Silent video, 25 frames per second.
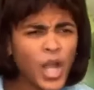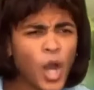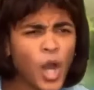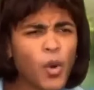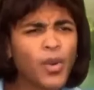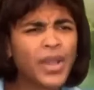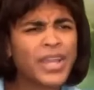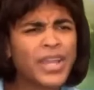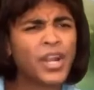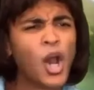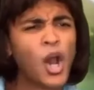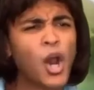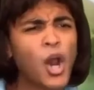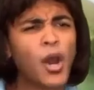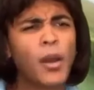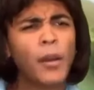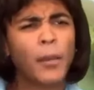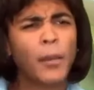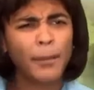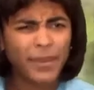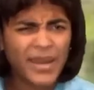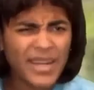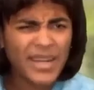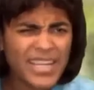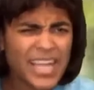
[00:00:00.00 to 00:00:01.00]
I go in
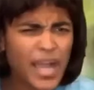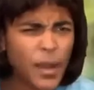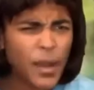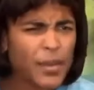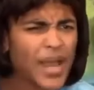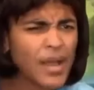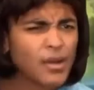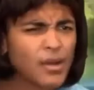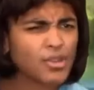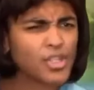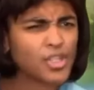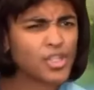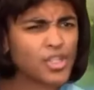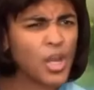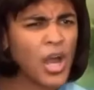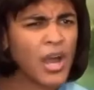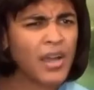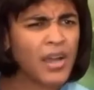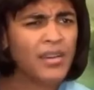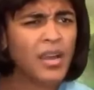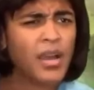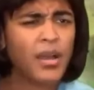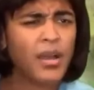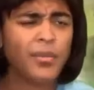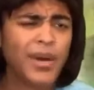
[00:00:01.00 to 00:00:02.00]
hard but come out
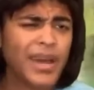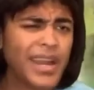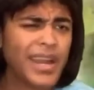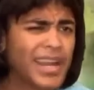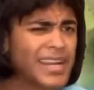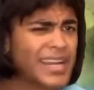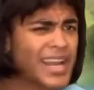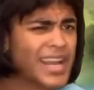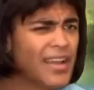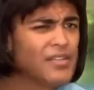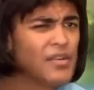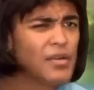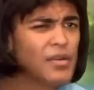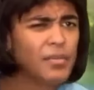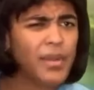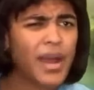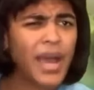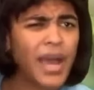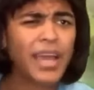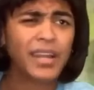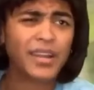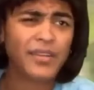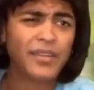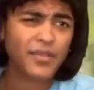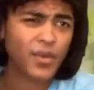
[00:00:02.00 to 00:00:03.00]
soft, and I
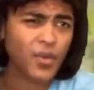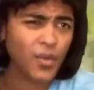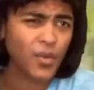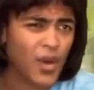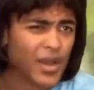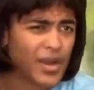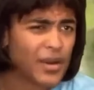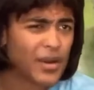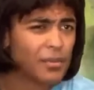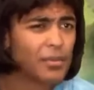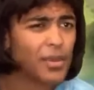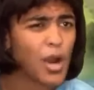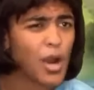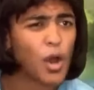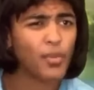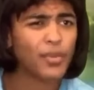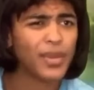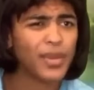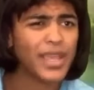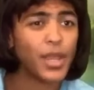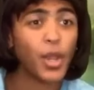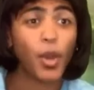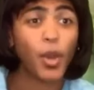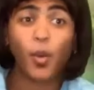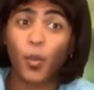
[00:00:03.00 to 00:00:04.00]
never mind if you want to
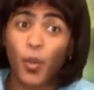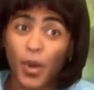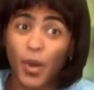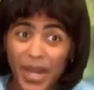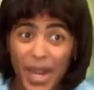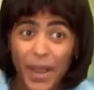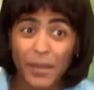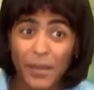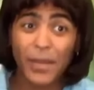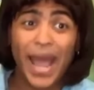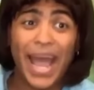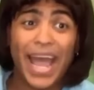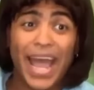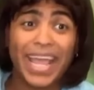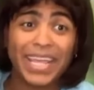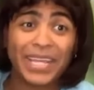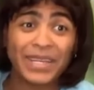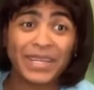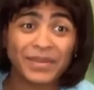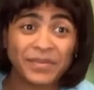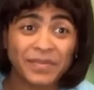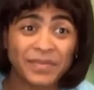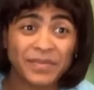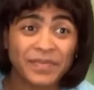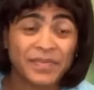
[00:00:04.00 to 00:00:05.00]
blow me. What am
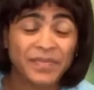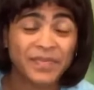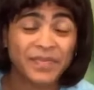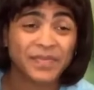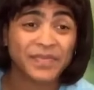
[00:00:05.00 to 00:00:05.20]
I?